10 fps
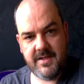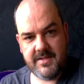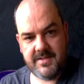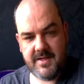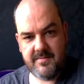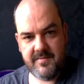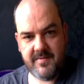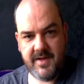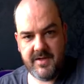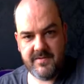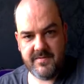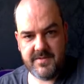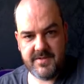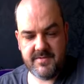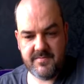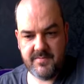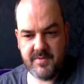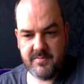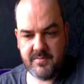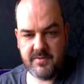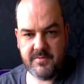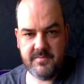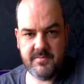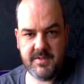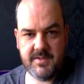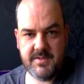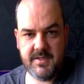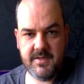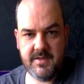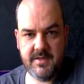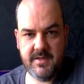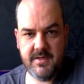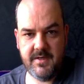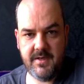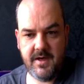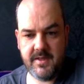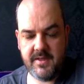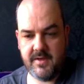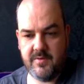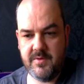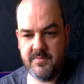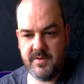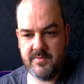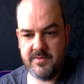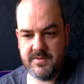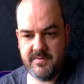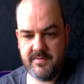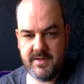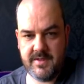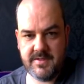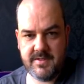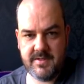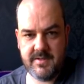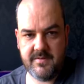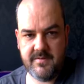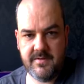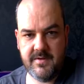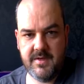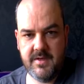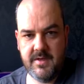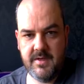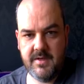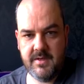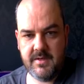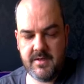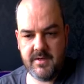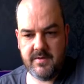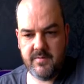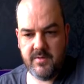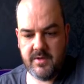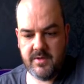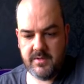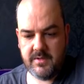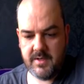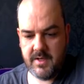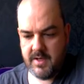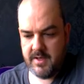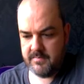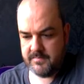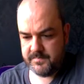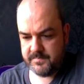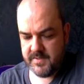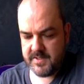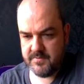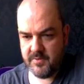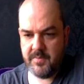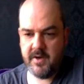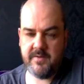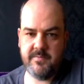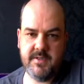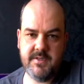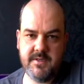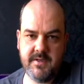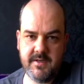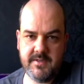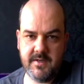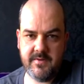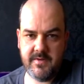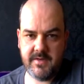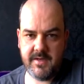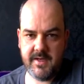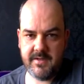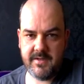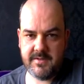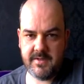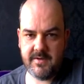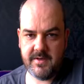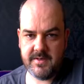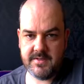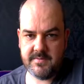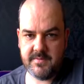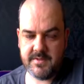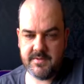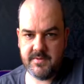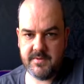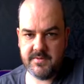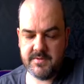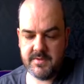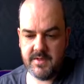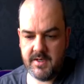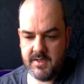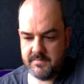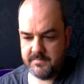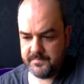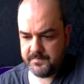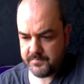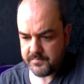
entertainment value of certain people, but uh, I think it would be a more civilized kind of kind of world. Um, but that's more part of my kind of general egalitarianism, I suppose. Um,